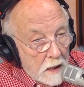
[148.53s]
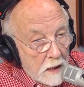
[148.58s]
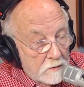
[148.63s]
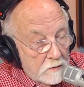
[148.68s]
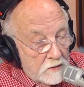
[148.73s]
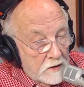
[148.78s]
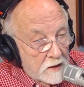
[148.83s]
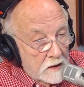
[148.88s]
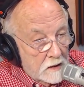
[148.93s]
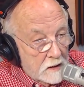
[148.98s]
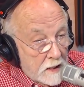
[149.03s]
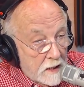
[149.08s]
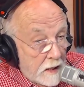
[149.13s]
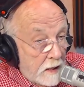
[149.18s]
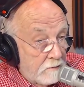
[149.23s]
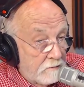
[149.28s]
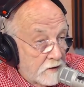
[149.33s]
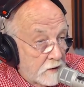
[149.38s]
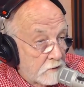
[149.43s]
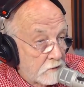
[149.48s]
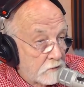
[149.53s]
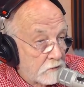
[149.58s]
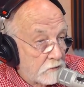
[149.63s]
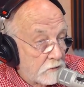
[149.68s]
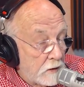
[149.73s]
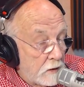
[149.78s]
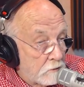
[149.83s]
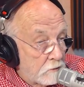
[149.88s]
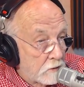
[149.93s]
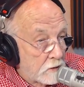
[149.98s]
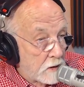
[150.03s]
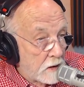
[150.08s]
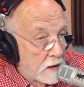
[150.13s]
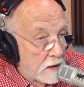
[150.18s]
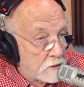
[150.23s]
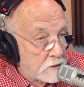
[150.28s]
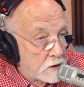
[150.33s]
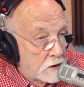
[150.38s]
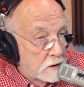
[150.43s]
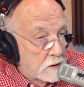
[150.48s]
I think Kevin's
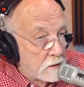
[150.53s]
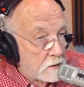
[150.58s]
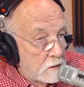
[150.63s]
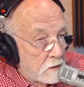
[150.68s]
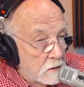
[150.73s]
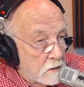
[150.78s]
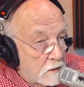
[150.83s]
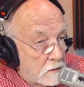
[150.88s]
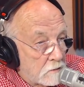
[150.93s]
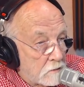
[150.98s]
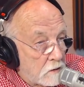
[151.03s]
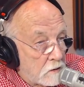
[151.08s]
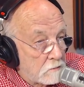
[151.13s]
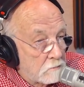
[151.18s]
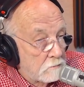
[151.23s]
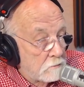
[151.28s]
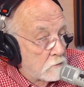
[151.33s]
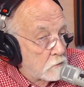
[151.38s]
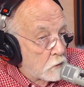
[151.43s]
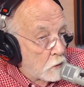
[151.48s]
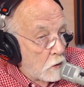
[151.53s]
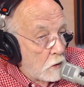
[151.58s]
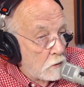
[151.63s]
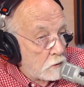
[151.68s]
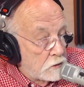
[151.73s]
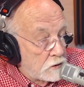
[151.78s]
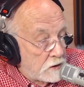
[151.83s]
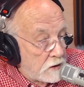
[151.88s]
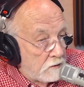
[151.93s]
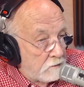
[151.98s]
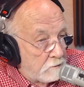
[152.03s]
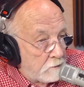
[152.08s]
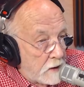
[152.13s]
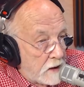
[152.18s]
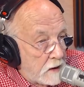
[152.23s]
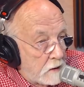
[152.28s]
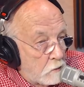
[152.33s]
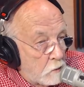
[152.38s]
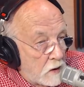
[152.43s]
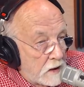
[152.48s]
introduction or roast of
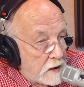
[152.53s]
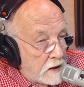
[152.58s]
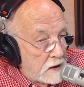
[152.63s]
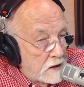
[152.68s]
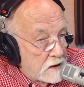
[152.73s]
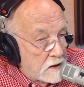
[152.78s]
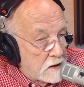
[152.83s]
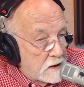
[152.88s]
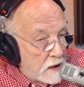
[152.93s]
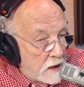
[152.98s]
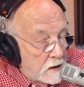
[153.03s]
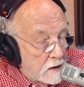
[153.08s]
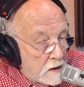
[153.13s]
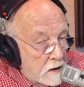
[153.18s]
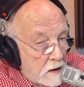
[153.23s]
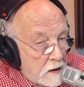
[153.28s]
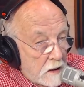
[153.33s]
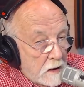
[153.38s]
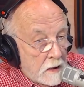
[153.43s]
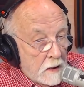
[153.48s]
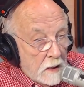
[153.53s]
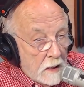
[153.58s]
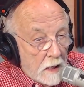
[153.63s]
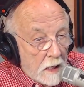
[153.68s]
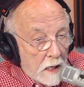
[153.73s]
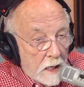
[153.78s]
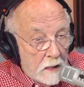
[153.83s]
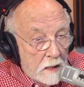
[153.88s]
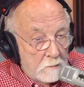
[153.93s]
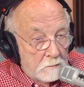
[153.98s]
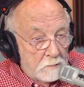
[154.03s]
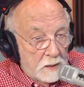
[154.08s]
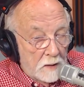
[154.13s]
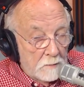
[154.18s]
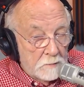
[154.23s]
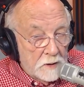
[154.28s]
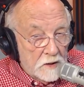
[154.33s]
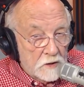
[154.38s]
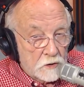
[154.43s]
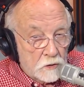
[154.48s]
me when he said I had
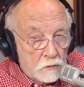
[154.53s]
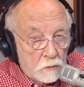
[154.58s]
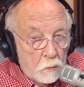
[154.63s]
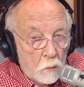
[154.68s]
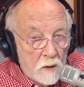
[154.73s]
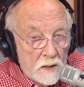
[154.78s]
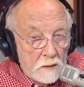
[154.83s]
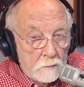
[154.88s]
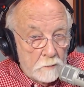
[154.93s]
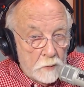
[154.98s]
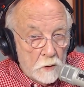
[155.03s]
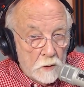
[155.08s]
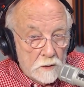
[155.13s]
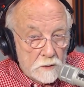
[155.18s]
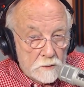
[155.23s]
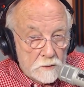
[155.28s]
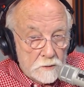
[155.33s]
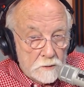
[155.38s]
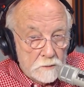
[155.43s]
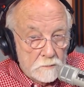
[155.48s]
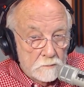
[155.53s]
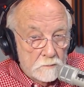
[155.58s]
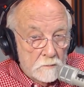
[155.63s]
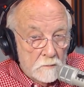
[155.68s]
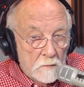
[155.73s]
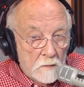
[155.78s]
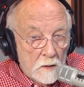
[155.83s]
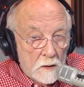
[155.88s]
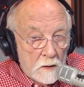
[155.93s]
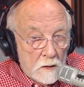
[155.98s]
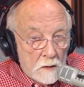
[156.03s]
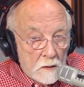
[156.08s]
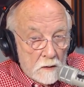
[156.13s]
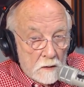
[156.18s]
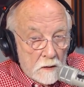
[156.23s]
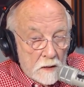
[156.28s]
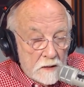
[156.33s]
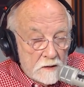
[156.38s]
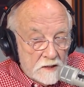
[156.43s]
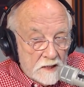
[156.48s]
published 20 books.
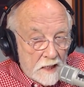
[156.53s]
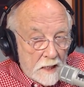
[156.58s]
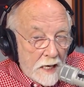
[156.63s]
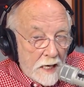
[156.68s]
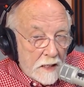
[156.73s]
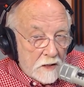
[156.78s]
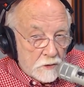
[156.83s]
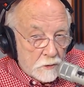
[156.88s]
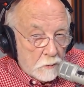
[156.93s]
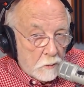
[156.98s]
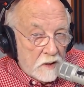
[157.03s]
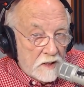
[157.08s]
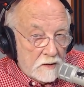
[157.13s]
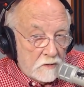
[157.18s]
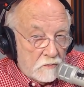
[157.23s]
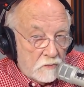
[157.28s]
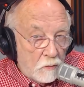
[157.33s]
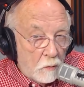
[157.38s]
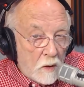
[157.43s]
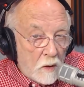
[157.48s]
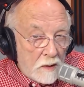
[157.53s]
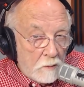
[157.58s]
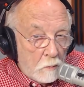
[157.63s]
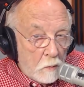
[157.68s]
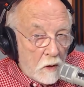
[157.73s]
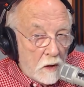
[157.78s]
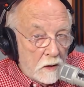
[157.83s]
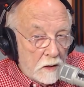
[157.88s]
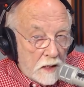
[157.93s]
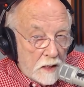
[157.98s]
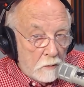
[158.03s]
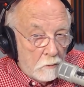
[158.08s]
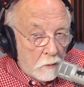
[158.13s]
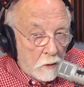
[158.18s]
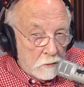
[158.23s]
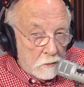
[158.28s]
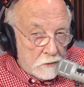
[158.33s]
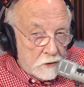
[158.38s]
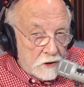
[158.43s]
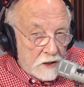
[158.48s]
He said, actually, 21. He
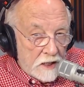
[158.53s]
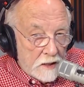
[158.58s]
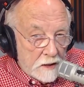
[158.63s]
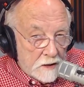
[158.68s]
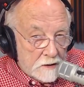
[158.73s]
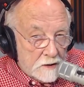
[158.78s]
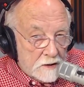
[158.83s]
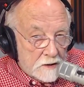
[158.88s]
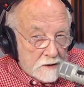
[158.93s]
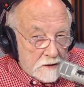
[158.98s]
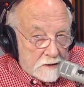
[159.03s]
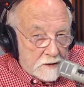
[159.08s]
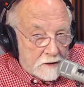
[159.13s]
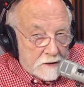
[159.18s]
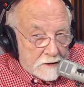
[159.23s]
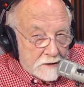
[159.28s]
wrote Genesis.